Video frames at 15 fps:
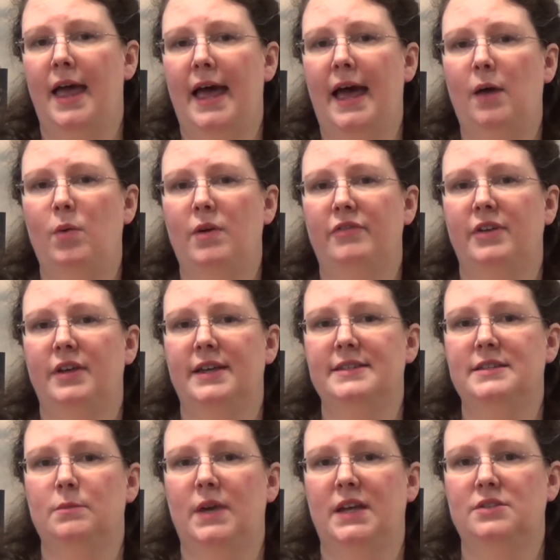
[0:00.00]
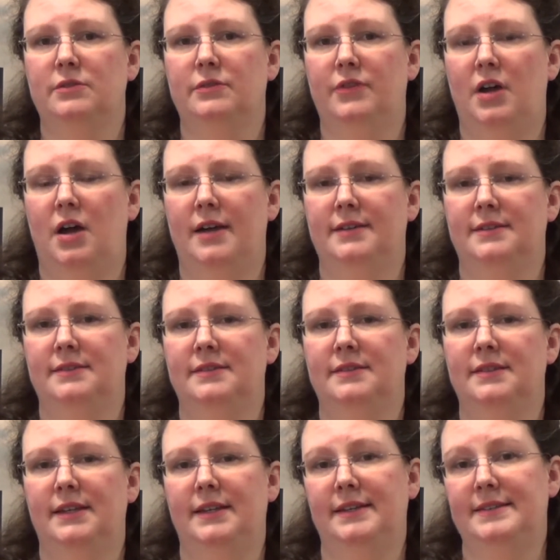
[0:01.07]
However, as a matter of
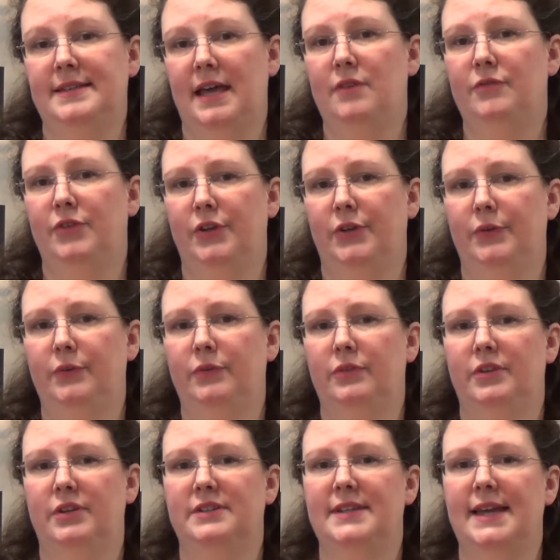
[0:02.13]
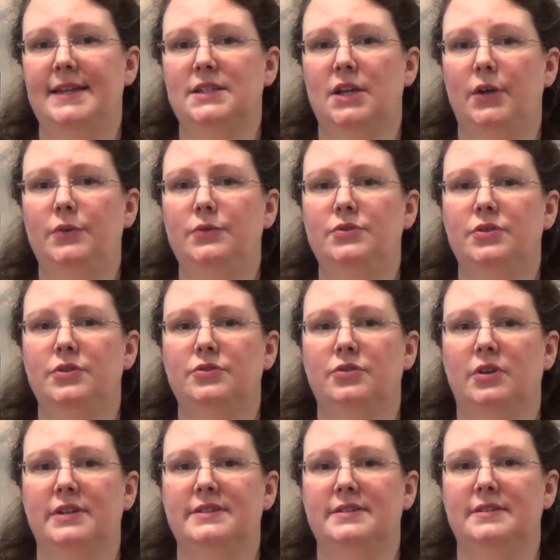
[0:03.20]
guidance, it is our view that a debt owed to the
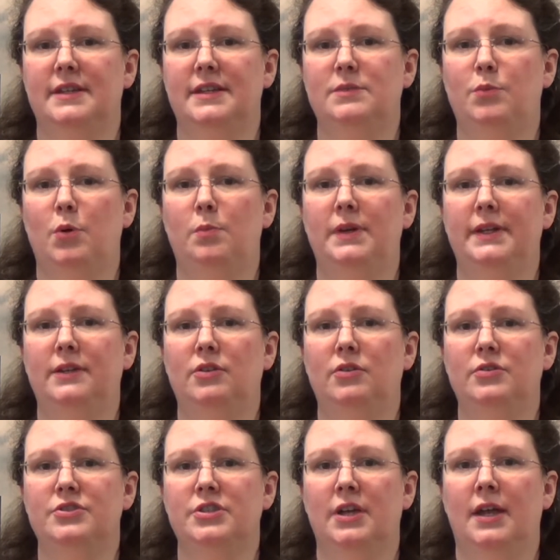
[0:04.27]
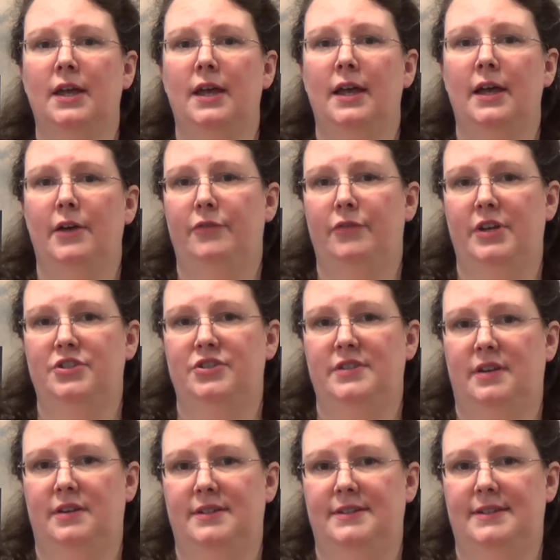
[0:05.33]
trust is probably not French
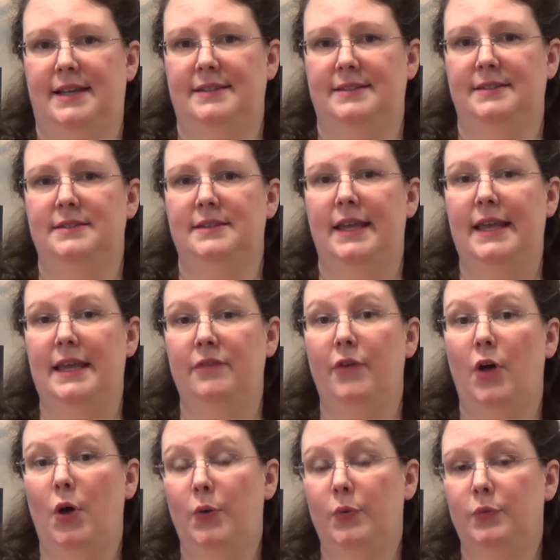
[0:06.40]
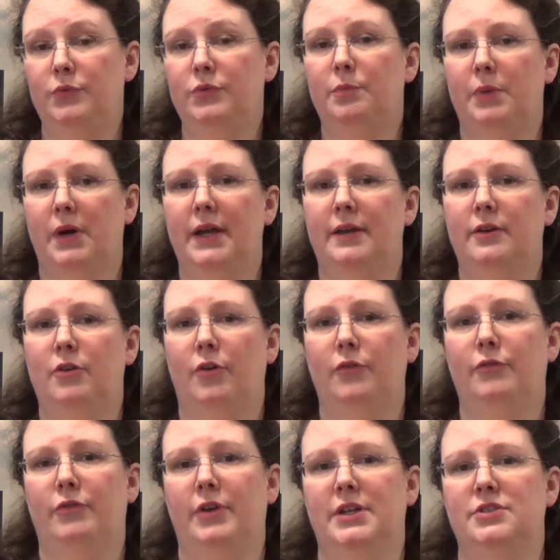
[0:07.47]
situs asset if owed by a
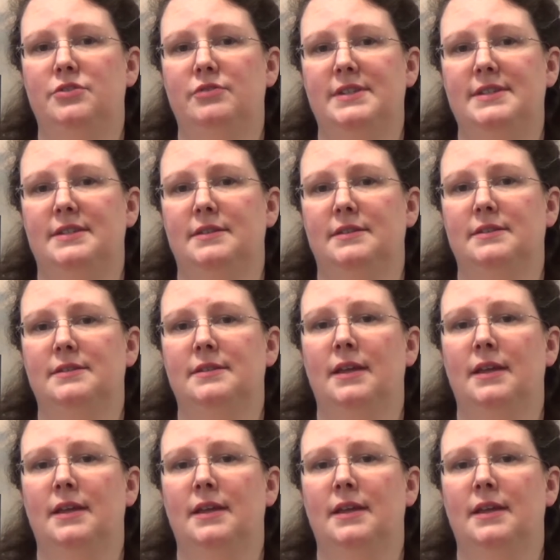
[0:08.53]
non-French resident,